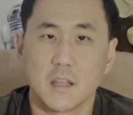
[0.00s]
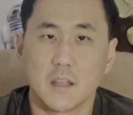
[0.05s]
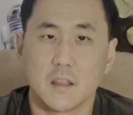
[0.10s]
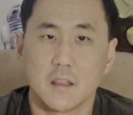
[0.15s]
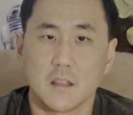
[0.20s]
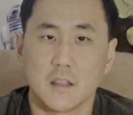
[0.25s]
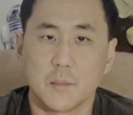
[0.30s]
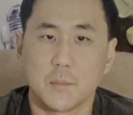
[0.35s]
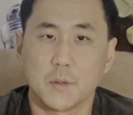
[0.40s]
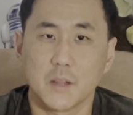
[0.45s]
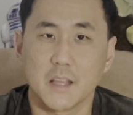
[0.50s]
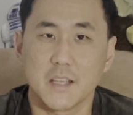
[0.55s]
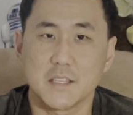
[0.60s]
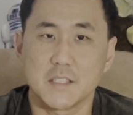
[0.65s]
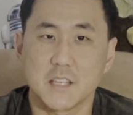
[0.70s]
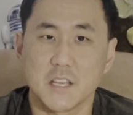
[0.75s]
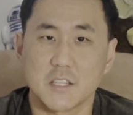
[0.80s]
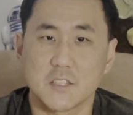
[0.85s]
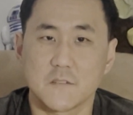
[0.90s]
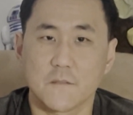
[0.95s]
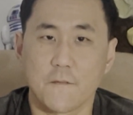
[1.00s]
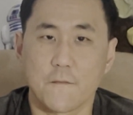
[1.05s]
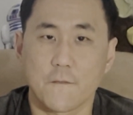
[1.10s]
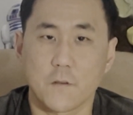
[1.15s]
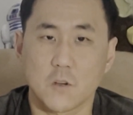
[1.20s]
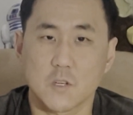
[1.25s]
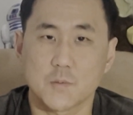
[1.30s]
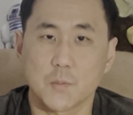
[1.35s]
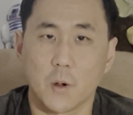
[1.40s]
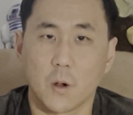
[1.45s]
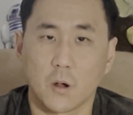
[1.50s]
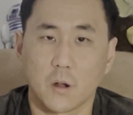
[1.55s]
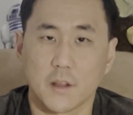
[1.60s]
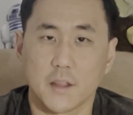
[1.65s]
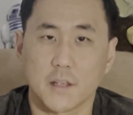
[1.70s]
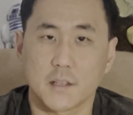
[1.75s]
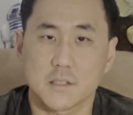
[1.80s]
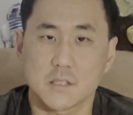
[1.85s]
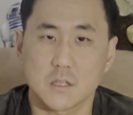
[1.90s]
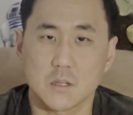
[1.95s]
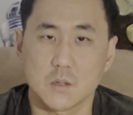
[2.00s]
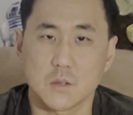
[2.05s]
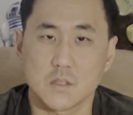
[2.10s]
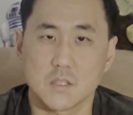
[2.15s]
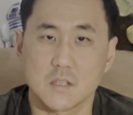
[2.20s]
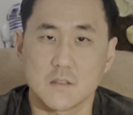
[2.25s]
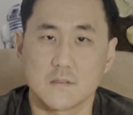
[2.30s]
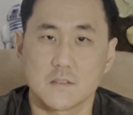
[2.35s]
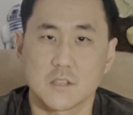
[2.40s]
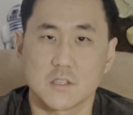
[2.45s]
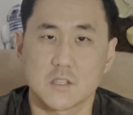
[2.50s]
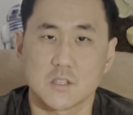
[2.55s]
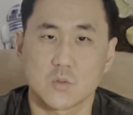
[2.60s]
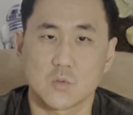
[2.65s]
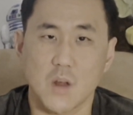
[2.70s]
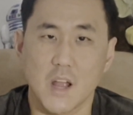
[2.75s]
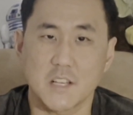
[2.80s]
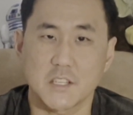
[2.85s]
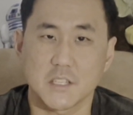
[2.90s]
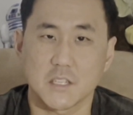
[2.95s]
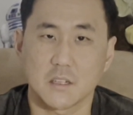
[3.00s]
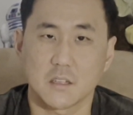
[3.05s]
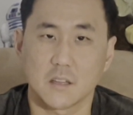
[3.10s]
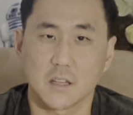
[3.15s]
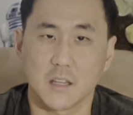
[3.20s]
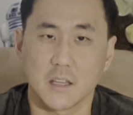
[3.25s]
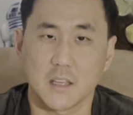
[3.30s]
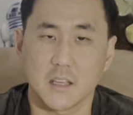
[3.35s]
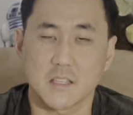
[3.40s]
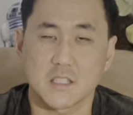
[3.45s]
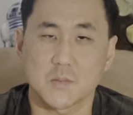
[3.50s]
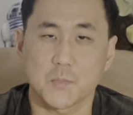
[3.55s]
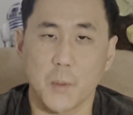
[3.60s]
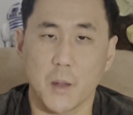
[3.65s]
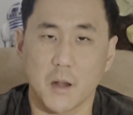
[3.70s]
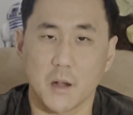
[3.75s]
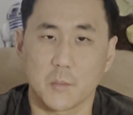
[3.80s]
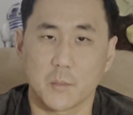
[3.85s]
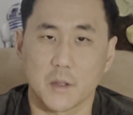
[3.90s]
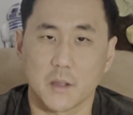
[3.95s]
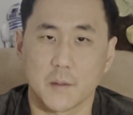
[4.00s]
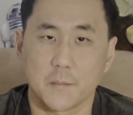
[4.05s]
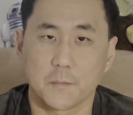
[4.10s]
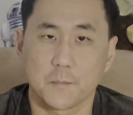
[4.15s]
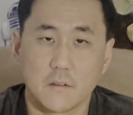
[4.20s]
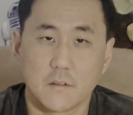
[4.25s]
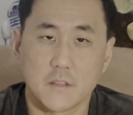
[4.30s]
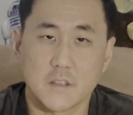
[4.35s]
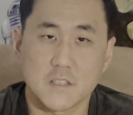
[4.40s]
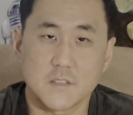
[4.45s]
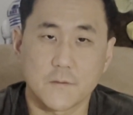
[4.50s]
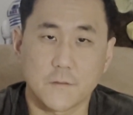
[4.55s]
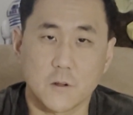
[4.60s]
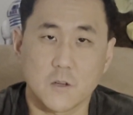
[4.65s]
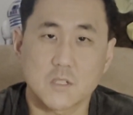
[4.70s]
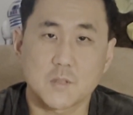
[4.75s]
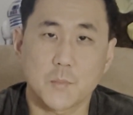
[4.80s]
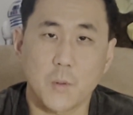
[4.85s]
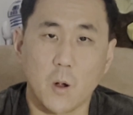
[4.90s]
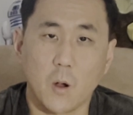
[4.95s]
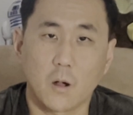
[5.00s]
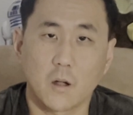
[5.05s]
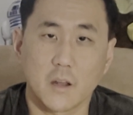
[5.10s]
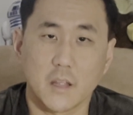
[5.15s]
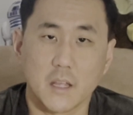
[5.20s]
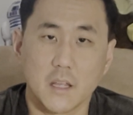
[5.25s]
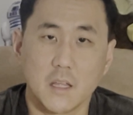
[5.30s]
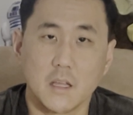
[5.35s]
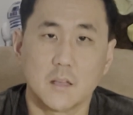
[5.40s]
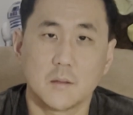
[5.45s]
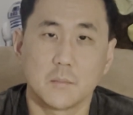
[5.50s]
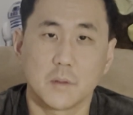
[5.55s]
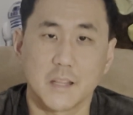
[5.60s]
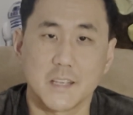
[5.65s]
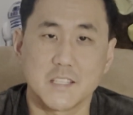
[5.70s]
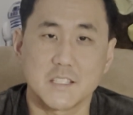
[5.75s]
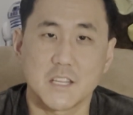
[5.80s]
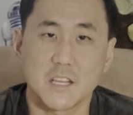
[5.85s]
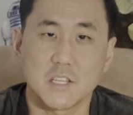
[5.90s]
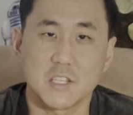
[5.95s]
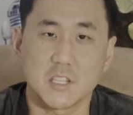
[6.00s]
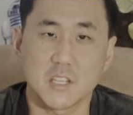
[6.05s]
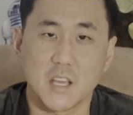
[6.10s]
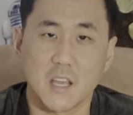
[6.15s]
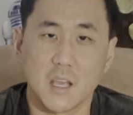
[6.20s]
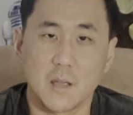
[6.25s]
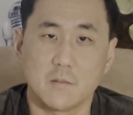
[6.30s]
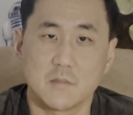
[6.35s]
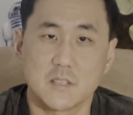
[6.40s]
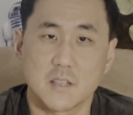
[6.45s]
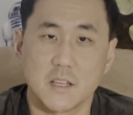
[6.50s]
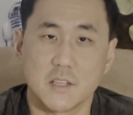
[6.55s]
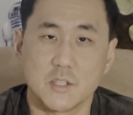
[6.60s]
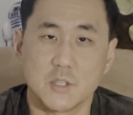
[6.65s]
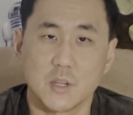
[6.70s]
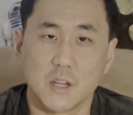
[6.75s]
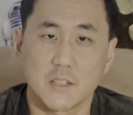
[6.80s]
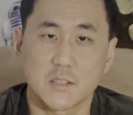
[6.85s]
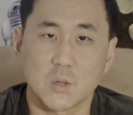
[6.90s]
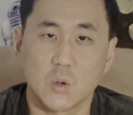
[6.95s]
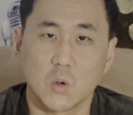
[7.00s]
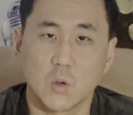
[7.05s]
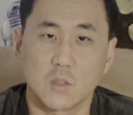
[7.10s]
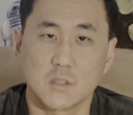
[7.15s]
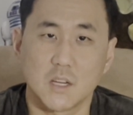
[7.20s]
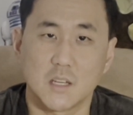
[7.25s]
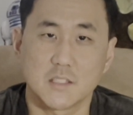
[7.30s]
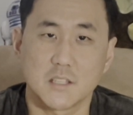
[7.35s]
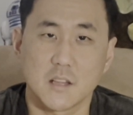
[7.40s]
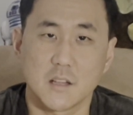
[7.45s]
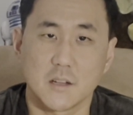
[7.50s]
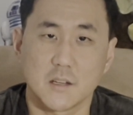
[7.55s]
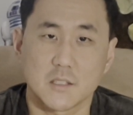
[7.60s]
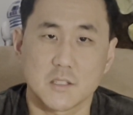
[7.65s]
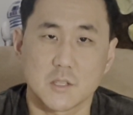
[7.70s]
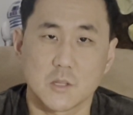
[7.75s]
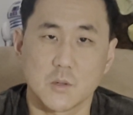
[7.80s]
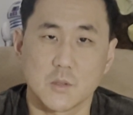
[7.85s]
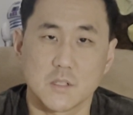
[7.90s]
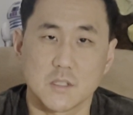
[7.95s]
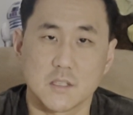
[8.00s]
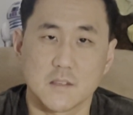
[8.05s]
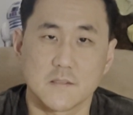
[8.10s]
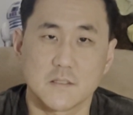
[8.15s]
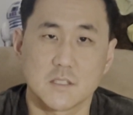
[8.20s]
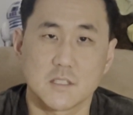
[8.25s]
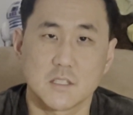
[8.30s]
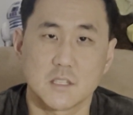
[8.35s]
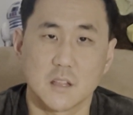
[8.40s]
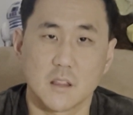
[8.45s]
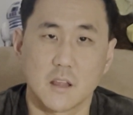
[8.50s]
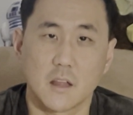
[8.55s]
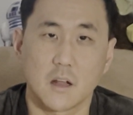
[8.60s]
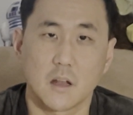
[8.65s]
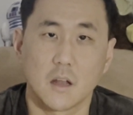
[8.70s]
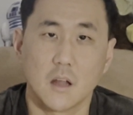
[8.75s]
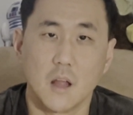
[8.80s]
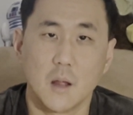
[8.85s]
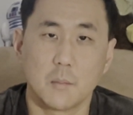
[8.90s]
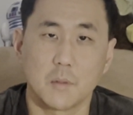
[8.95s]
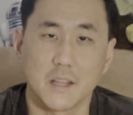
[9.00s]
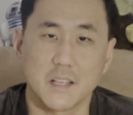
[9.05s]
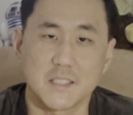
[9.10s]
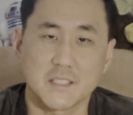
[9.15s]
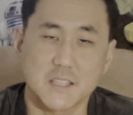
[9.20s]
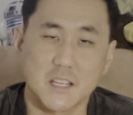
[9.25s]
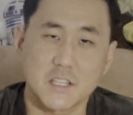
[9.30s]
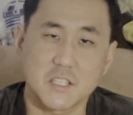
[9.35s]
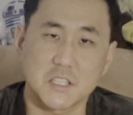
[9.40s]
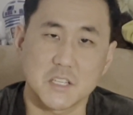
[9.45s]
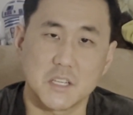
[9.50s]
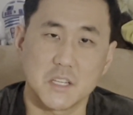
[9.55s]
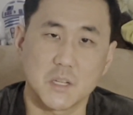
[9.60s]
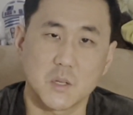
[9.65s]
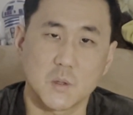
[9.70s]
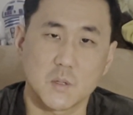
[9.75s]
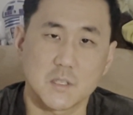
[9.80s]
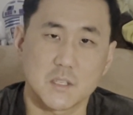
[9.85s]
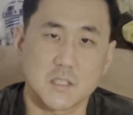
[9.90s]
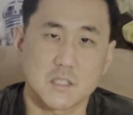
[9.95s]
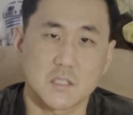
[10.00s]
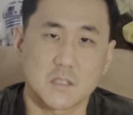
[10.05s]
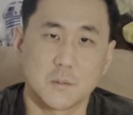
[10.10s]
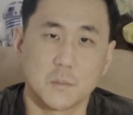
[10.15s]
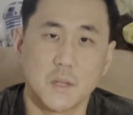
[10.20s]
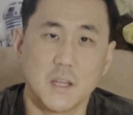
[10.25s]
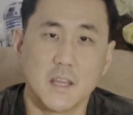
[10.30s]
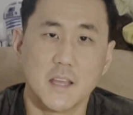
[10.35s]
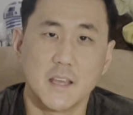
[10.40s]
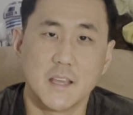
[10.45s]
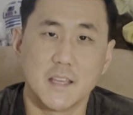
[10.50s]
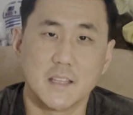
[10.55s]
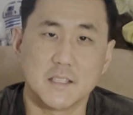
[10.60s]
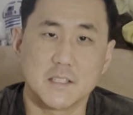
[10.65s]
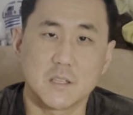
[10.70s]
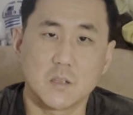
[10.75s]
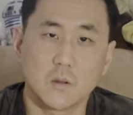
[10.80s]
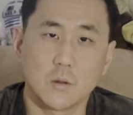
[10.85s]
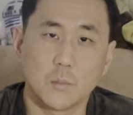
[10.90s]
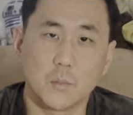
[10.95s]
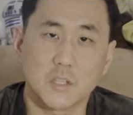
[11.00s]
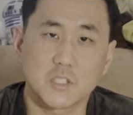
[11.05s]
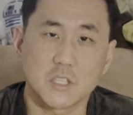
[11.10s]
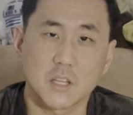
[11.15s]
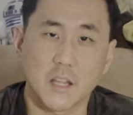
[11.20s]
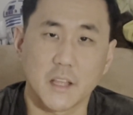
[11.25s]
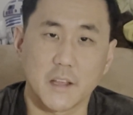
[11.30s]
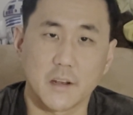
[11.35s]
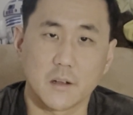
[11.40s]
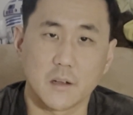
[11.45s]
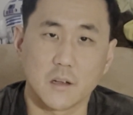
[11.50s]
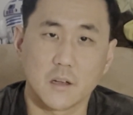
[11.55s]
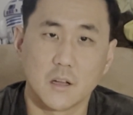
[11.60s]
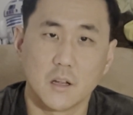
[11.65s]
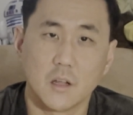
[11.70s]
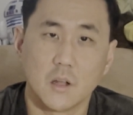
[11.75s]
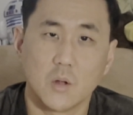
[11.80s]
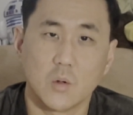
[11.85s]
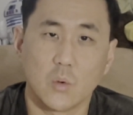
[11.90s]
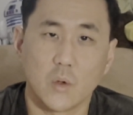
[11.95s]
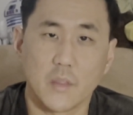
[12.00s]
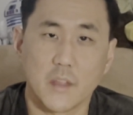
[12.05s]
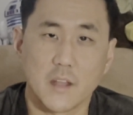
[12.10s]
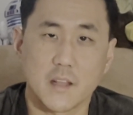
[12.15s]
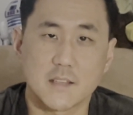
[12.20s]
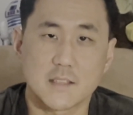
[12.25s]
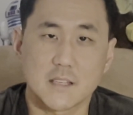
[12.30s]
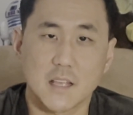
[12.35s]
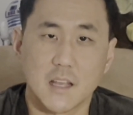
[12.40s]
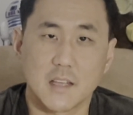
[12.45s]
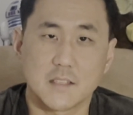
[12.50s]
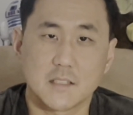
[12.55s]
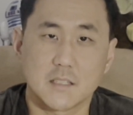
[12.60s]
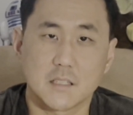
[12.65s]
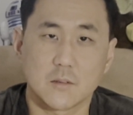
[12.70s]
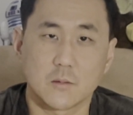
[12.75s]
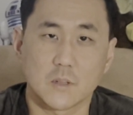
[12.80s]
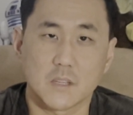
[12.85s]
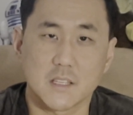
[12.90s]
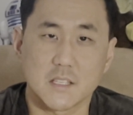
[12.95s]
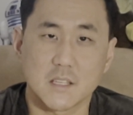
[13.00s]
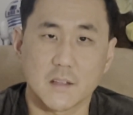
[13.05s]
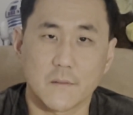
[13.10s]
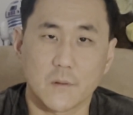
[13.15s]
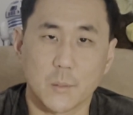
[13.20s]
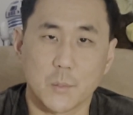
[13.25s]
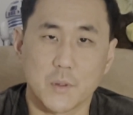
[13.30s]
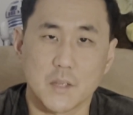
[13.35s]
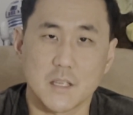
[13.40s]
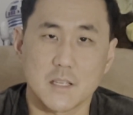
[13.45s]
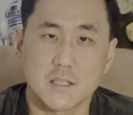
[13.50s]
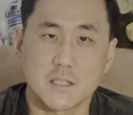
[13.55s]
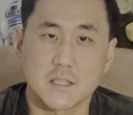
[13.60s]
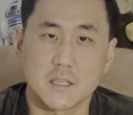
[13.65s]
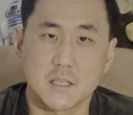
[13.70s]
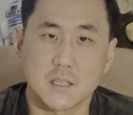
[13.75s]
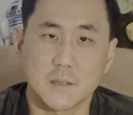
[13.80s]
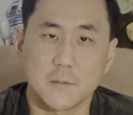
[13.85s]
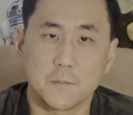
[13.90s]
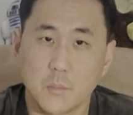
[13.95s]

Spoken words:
the PlayStation first-party exclusives such as Ratchet & Clank and Spider-Man. For these first-party PlayStation games, they do like to hold on to their exclusives to their PlayStation ecosystem until much later when they decide to release it for PC.